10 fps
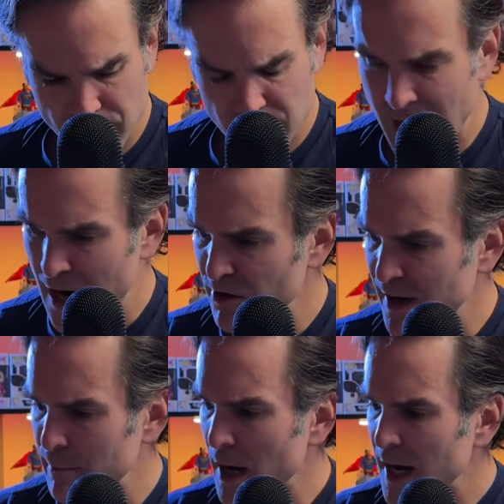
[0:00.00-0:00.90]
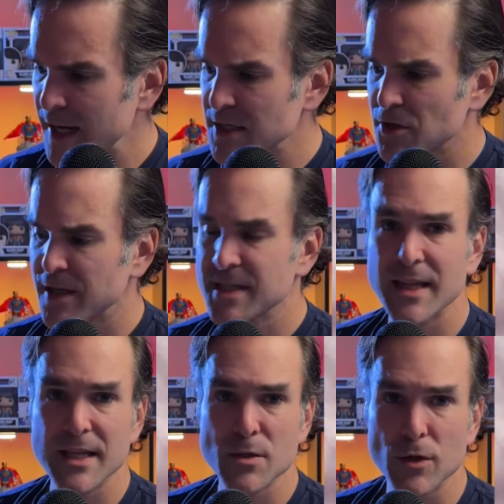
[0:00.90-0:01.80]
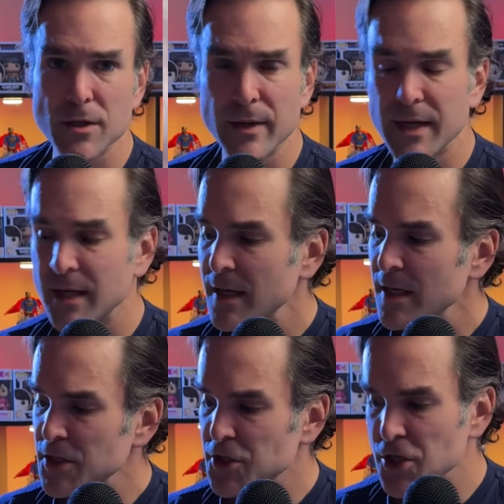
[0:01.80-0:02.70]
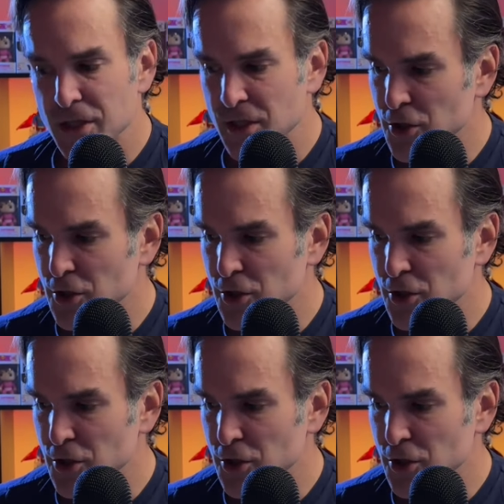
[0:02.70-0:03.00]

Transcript: Karen Bai, so they sent this one to me just